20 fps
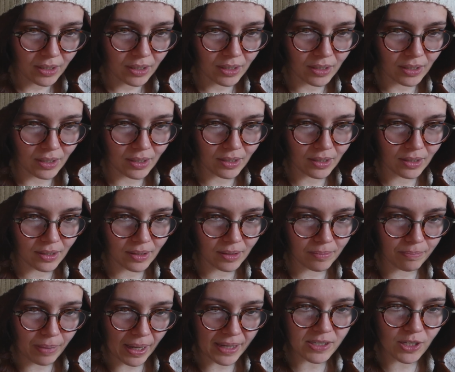
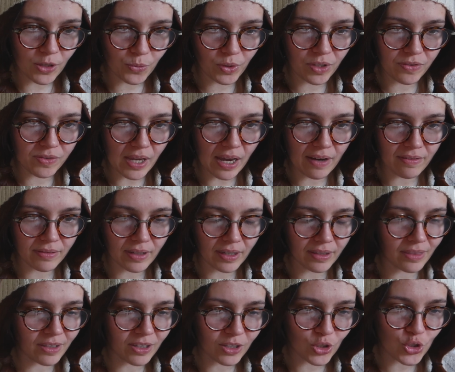Basket weaves have, I
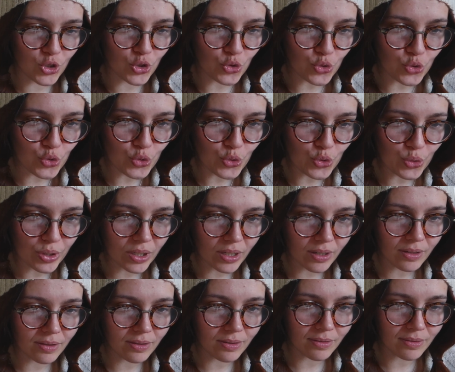think, two
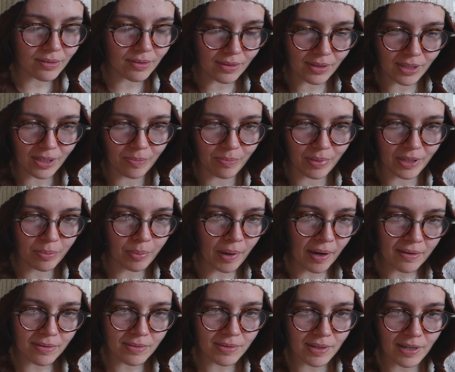like big
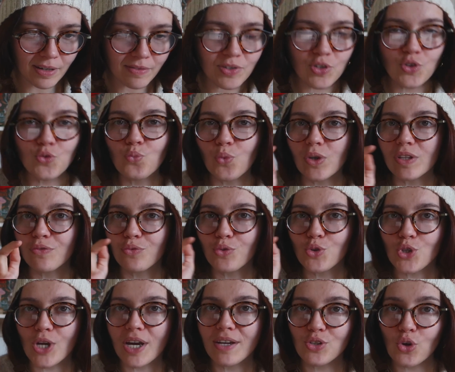patterns that I've seen, one of
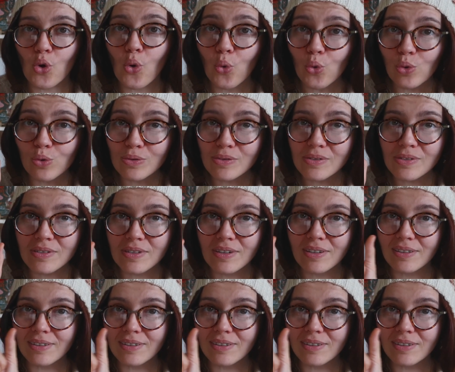which has holes